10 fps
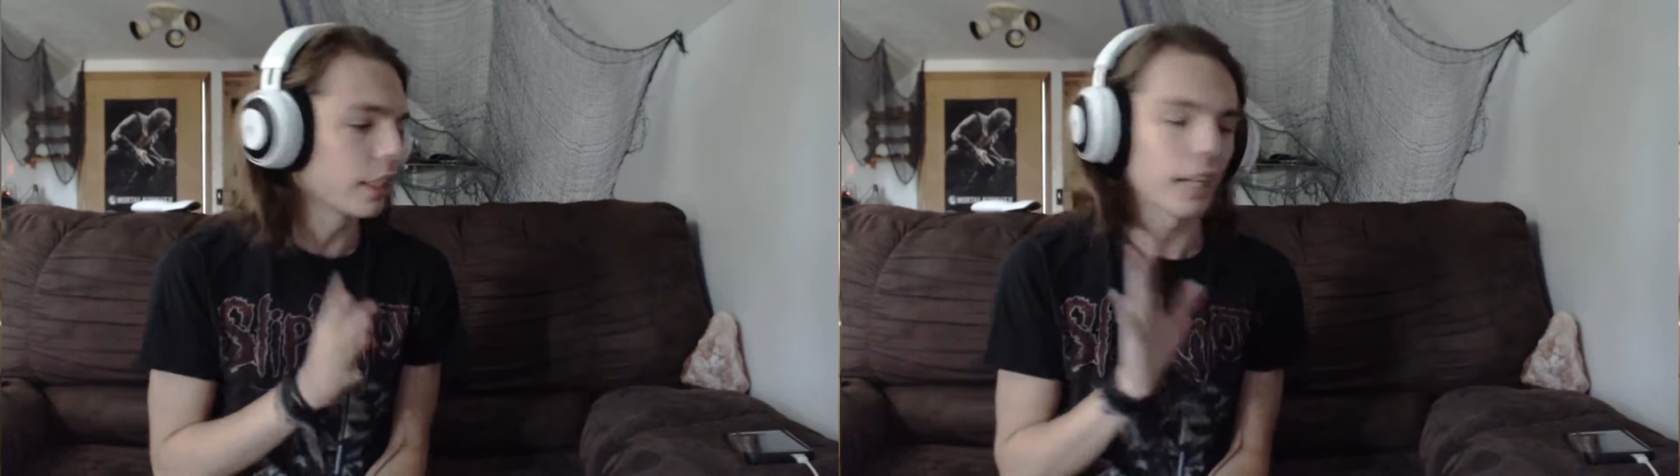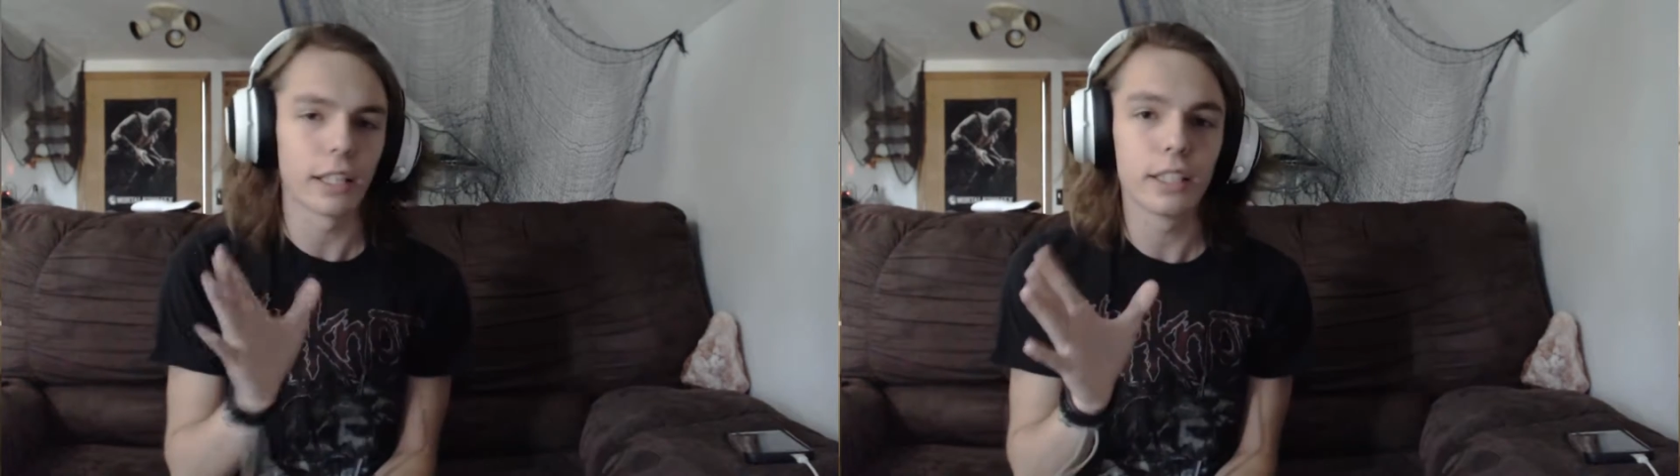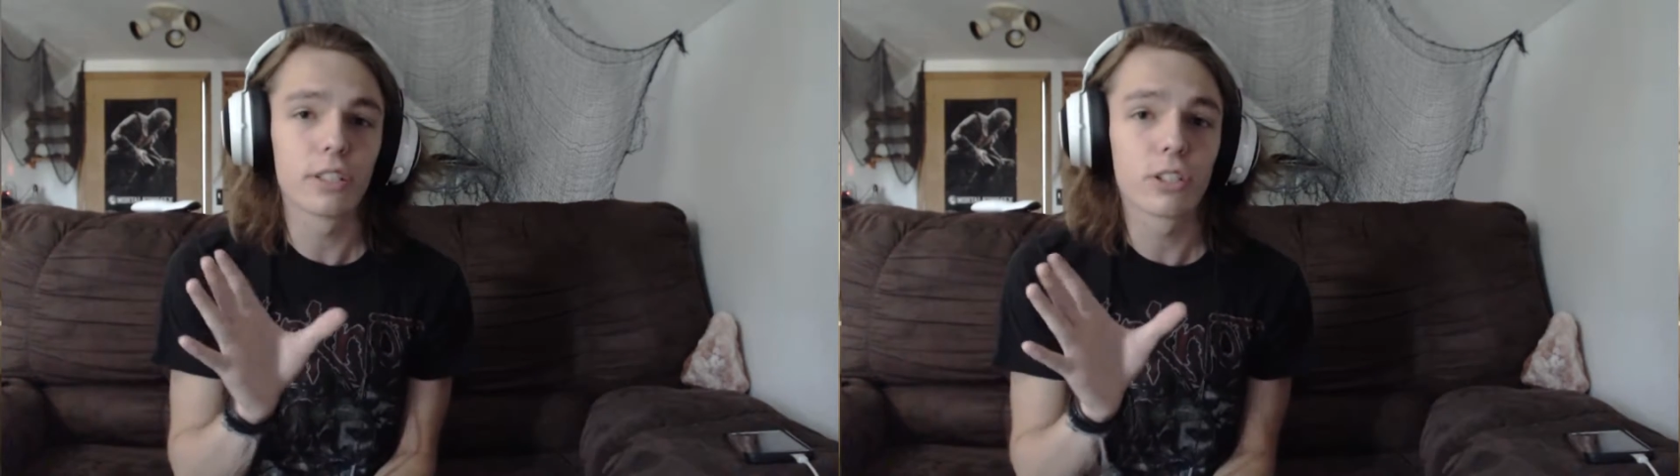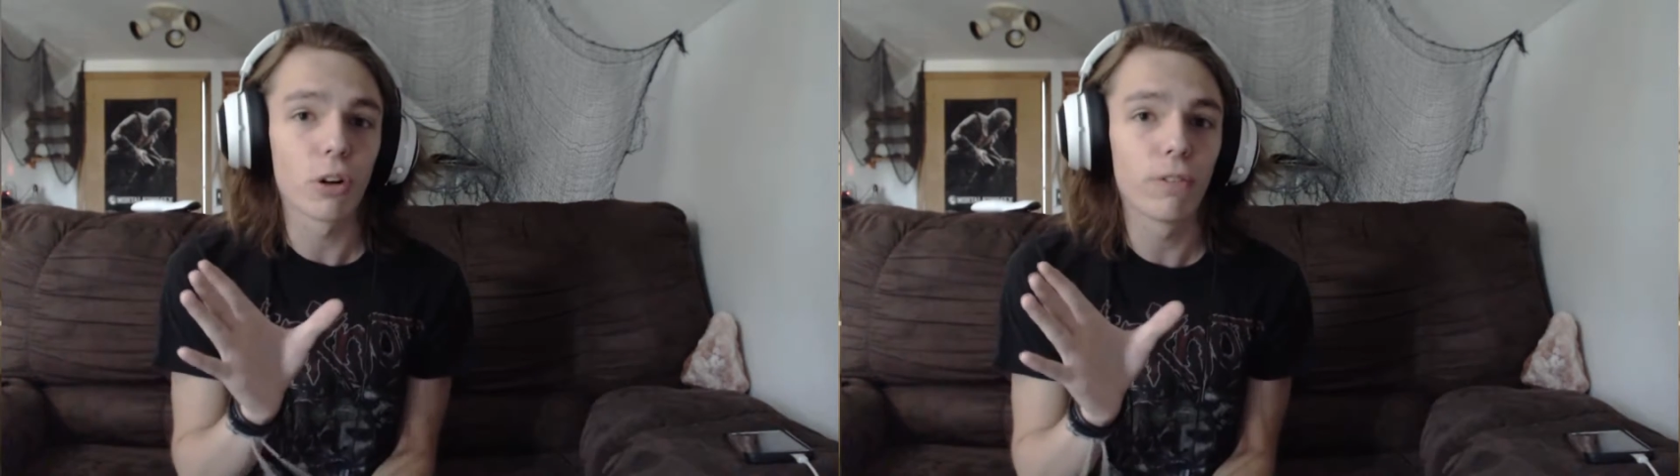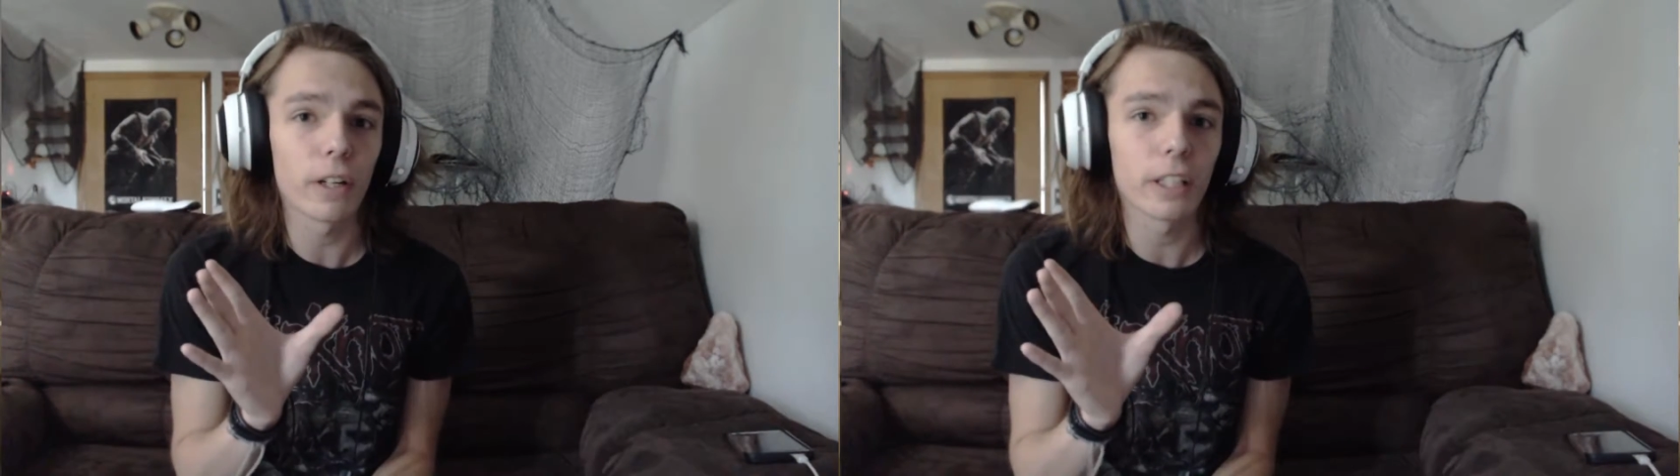like I did
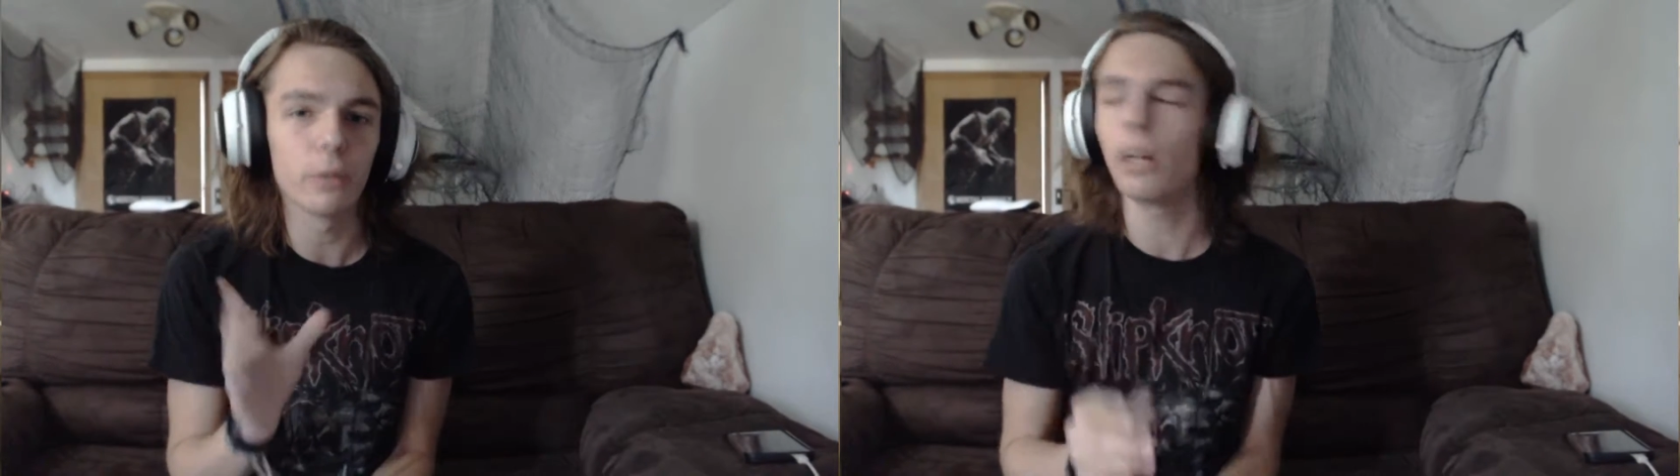so fucking